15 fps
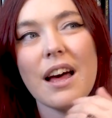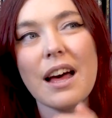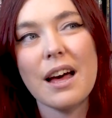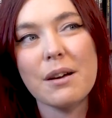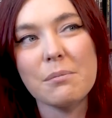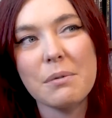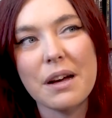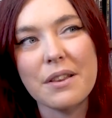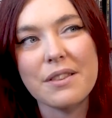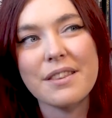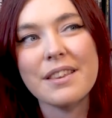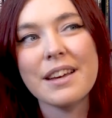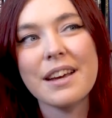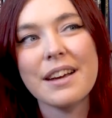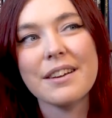a
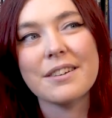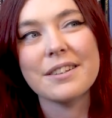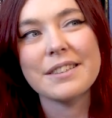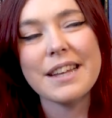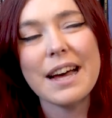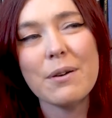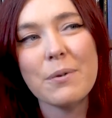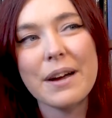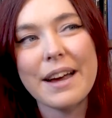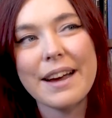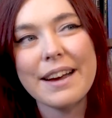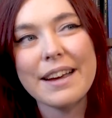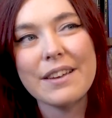month. Because that way,